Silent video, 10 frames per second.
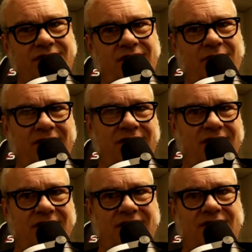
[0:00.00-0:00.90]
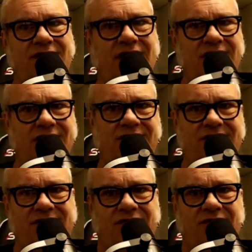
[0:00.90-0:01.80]
stigma to this in
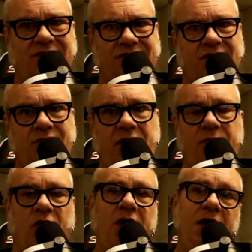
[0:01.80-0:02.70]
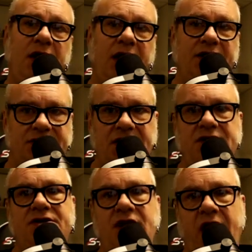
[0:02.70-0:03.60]
cert with certain people, and it's
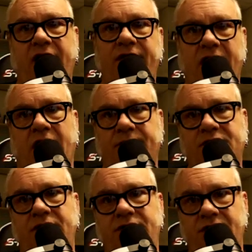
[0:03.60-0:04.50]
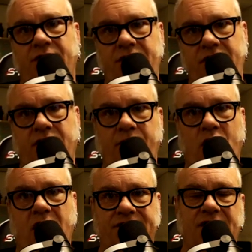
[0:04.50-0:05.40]
easy to have that option during the healing
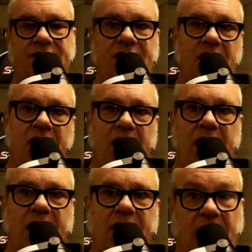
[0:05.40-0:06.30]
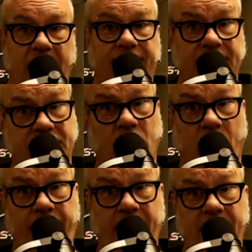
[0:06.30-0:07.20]
process and not have to deal
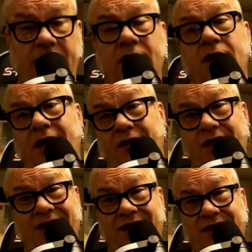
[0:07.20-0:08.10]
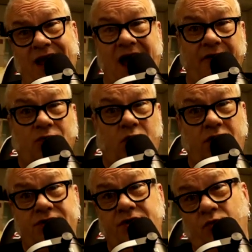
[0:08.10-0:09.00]
with it. And then
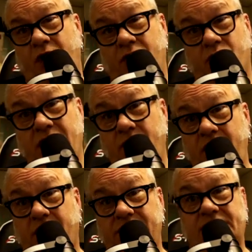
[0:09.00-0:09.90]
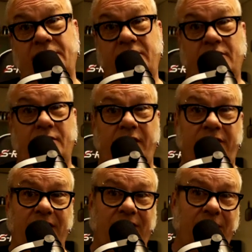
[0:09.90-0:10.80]
afterwards, you can wear your ring when you want to, and when you
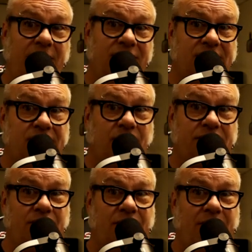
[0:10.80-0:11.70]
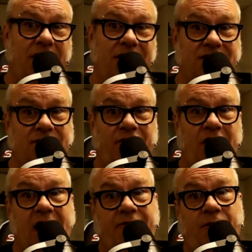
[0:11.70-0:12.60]
think you're going to be in a situation where you might get some
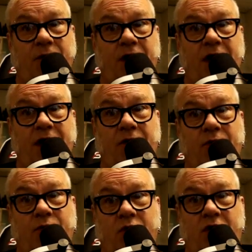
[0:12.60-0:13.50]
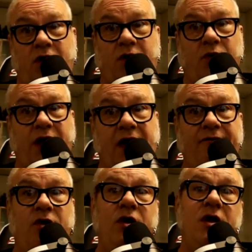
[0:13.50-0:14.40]
flack for it or work or what
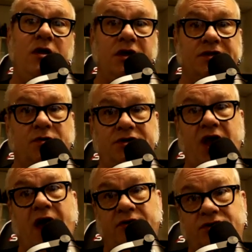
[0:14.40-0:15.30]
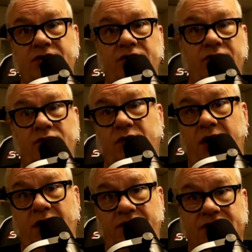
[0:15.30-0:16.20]
have you, you can switch out to
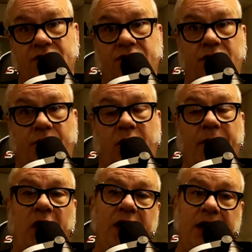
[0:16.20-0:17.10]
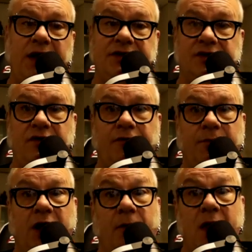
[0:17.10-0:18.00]
uh, the circular barbell and easily
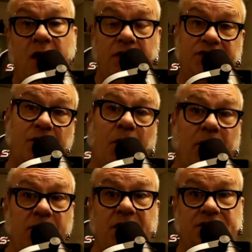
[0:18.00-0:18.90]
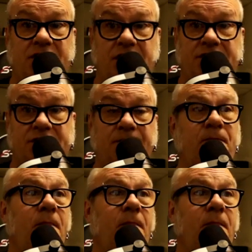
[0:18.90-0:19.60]
flip it up. They should probably mention this.